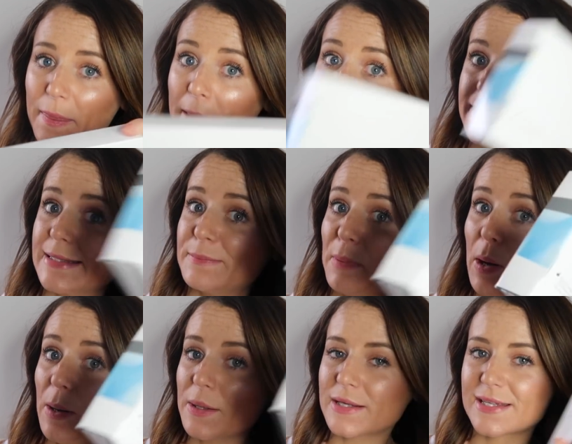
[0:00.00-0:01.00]
this
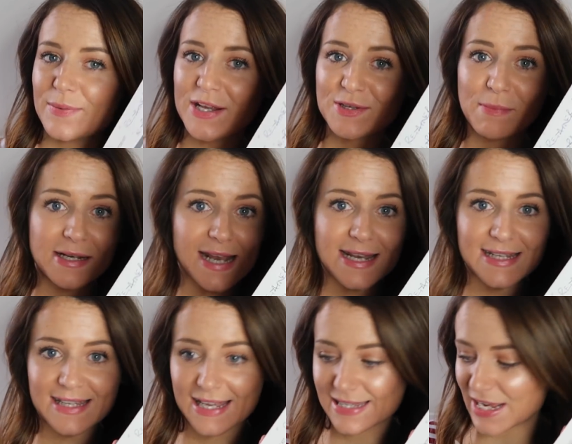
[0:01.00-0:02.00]
box, which my dentist has